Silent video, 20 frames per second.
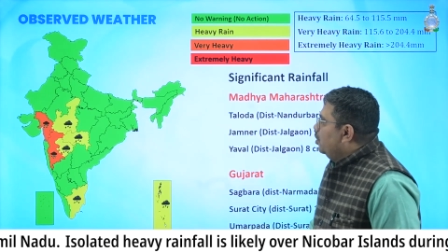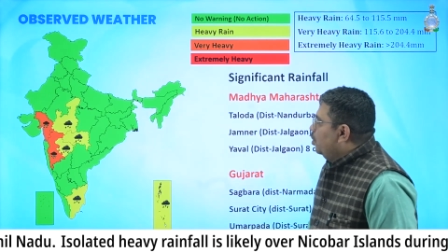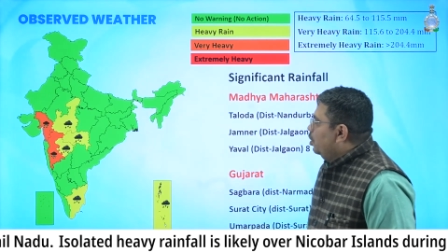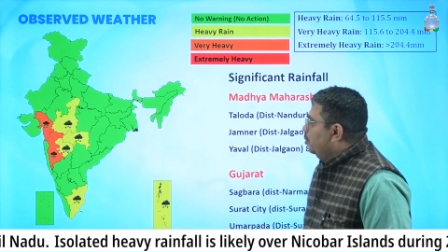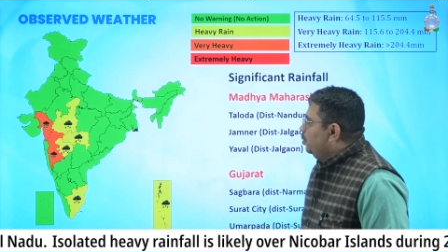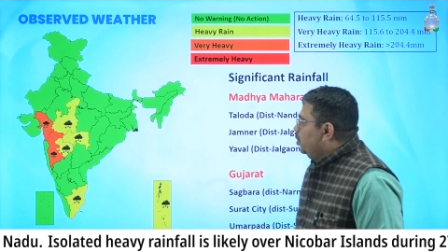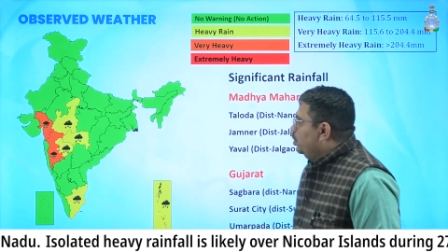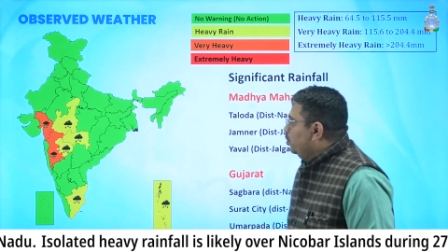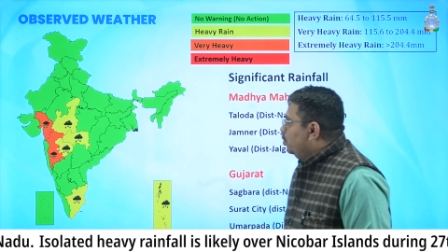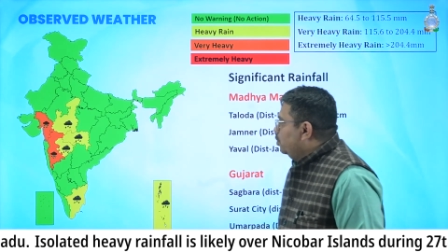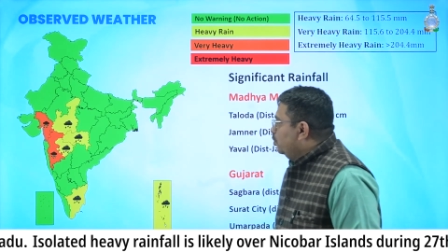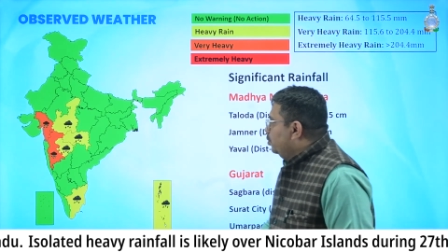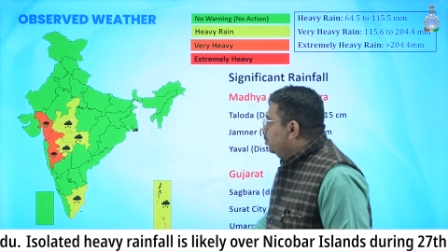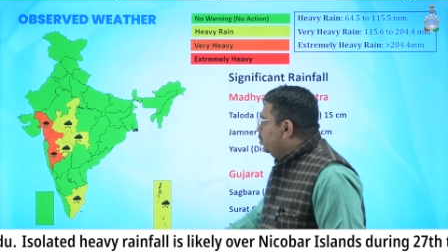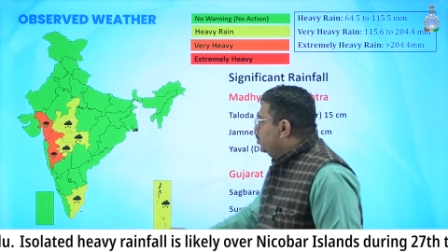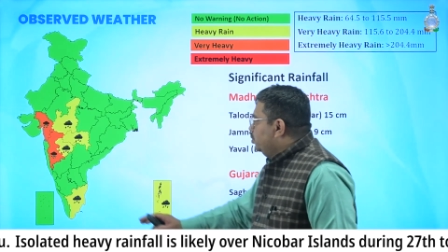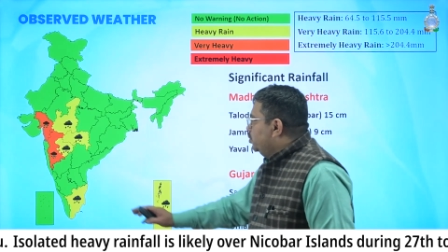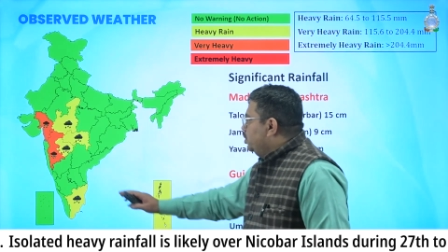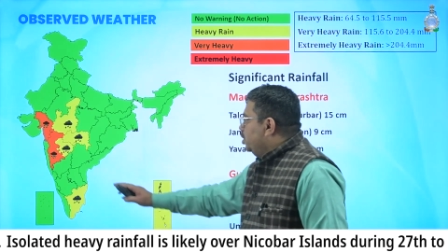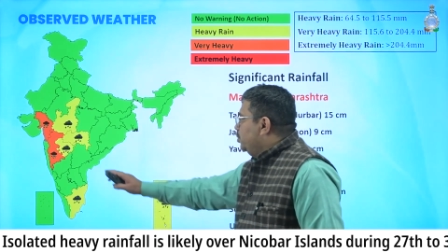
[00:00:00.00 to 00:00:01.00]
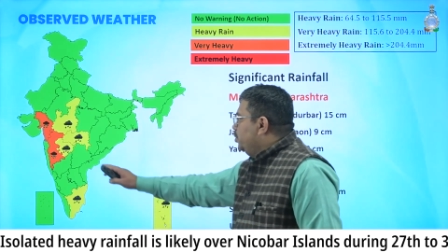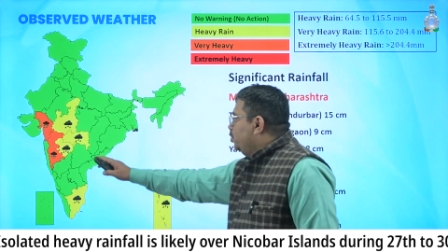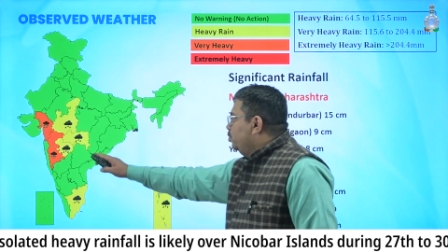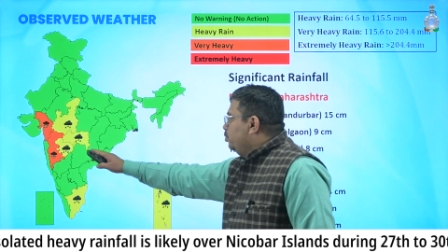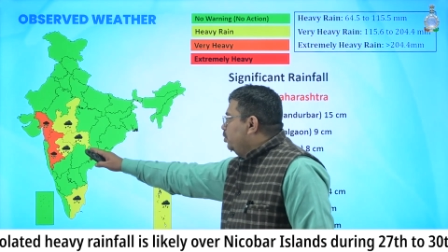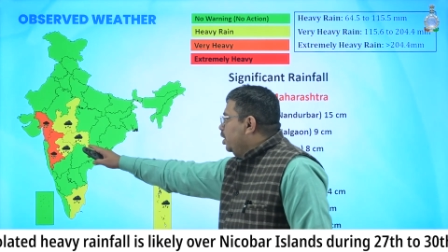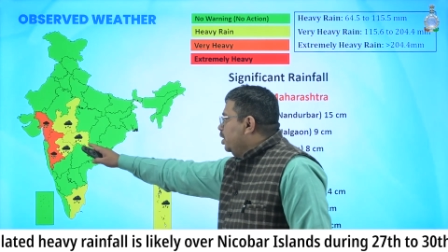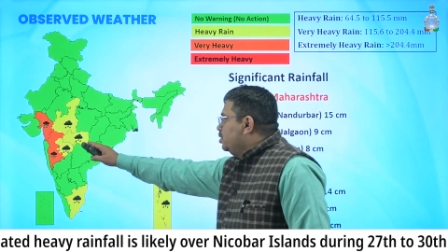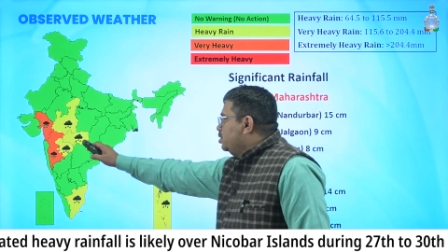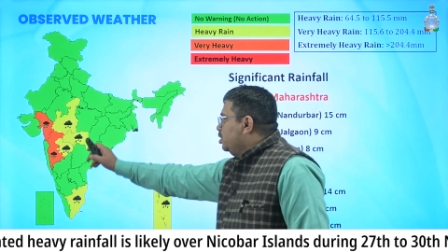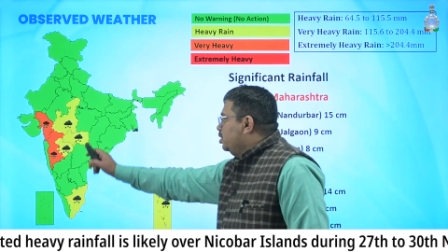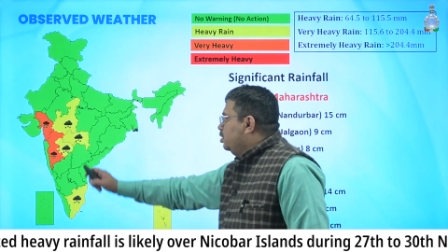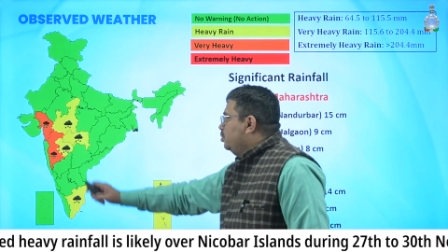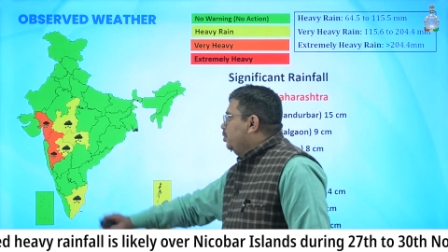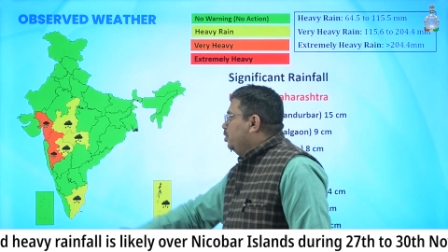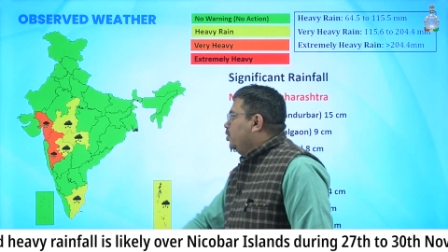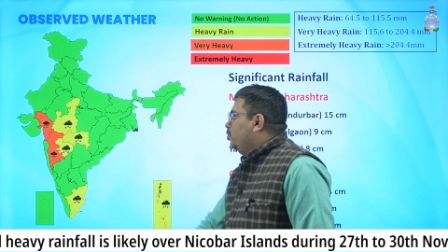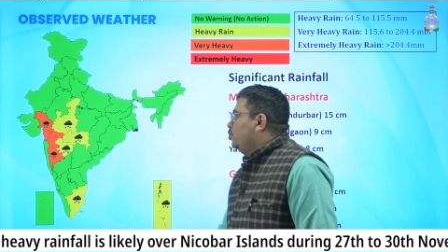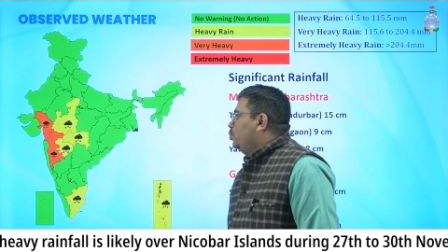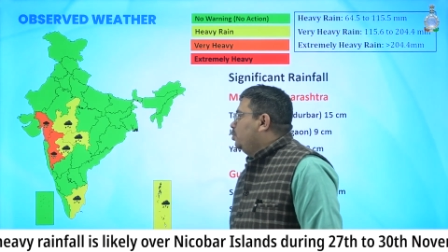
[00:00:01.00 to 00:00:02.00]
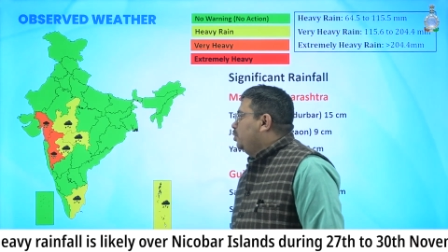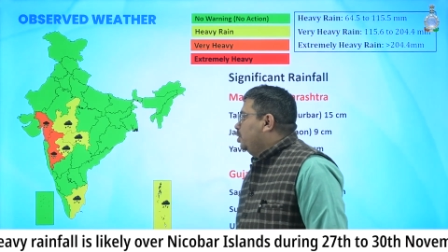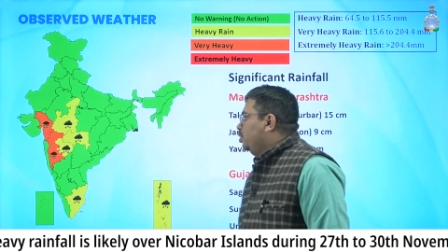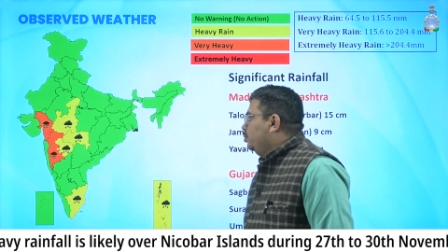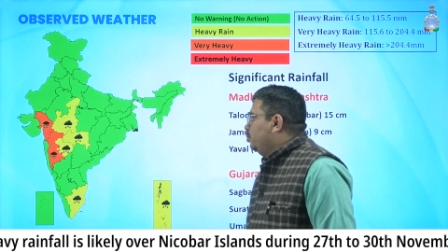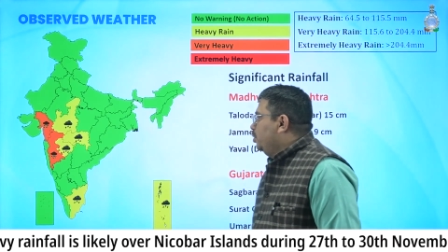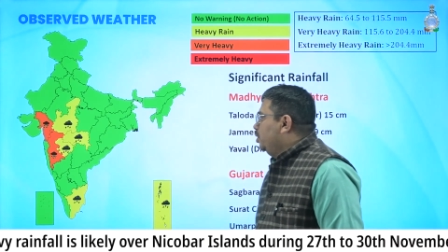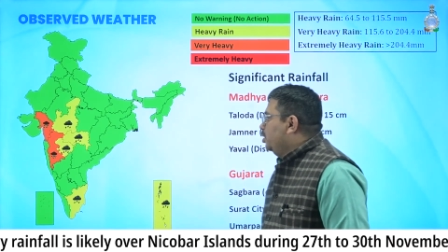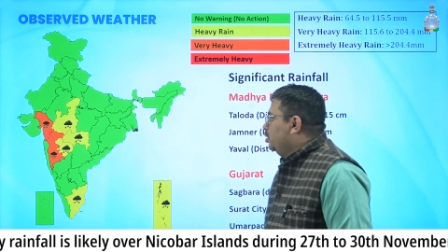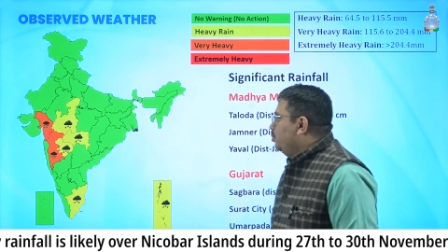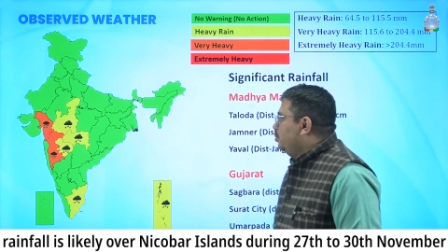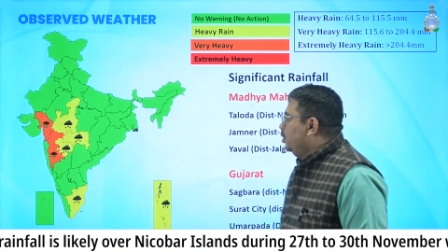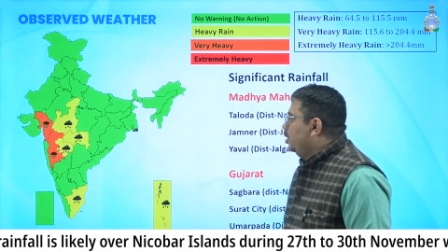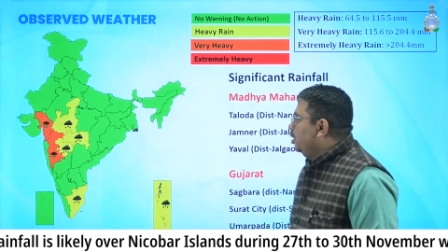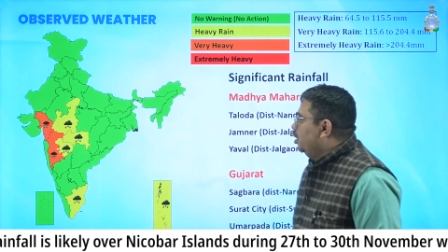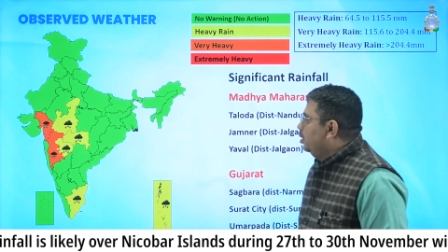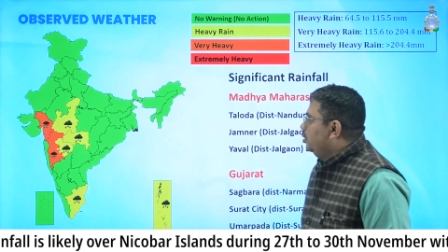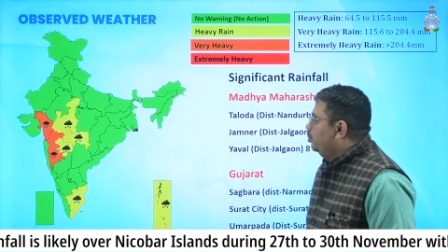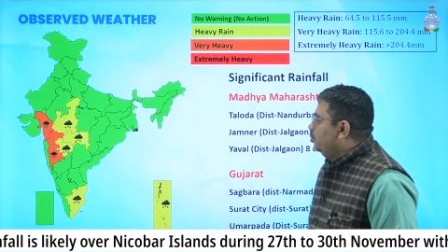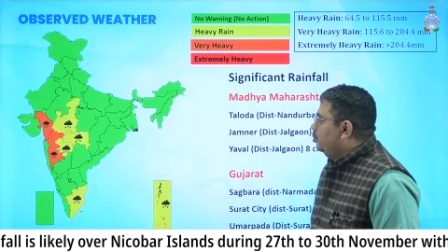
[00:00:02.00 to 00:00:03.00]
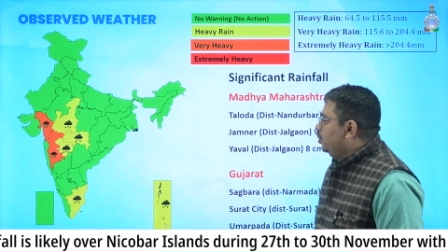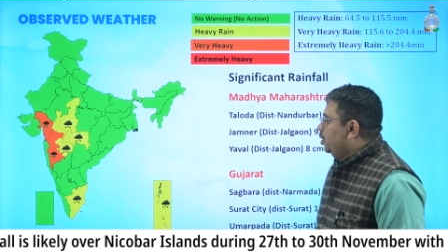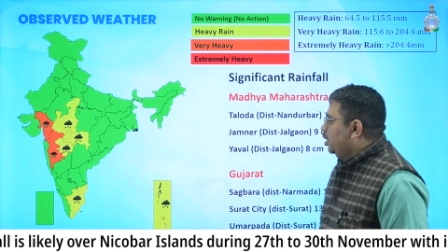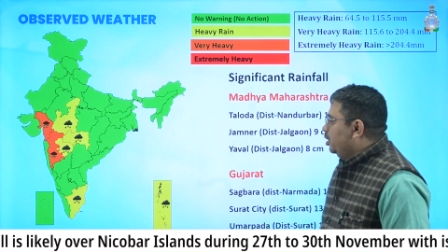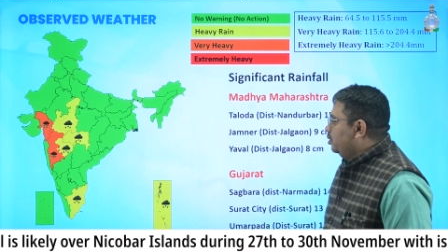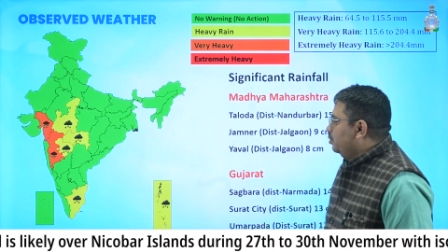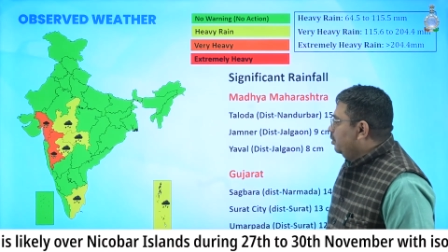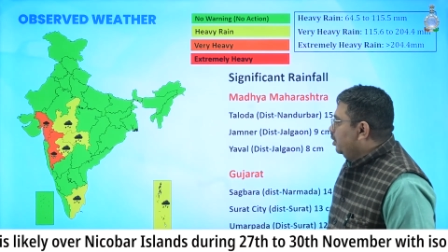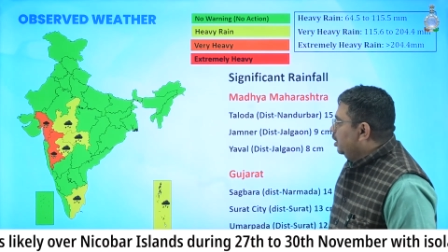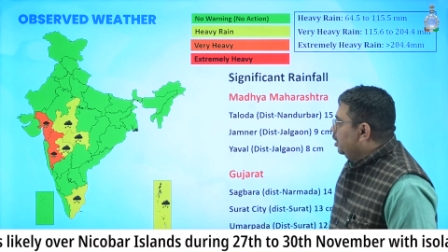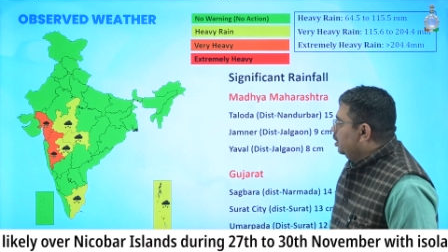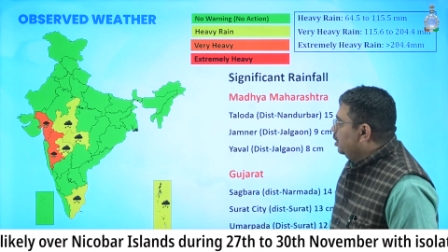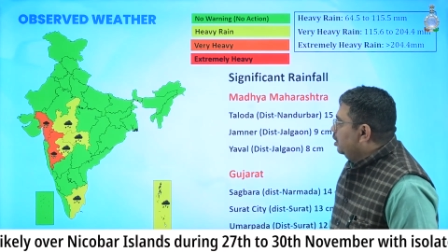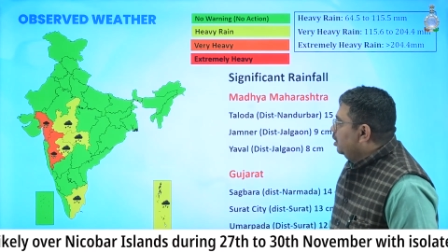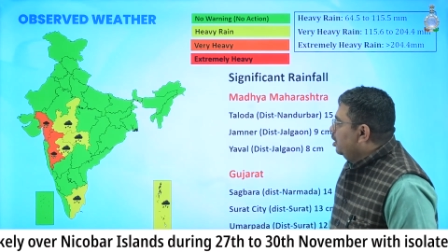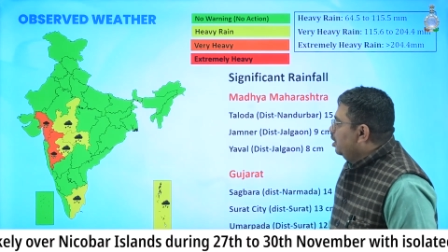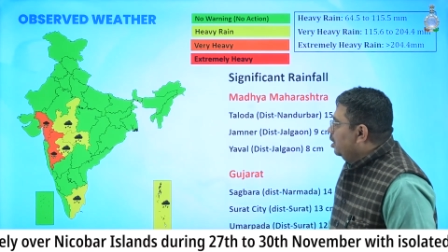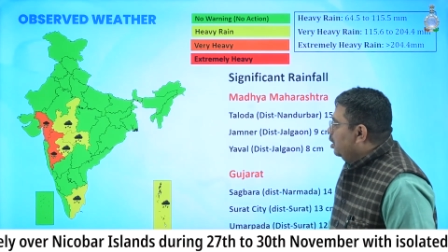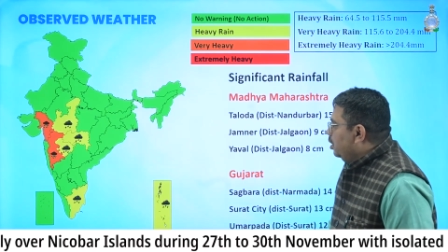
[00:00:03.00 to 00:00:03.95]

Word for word: of the order of 7 to 9 cm over Vidarbha, Marathwada,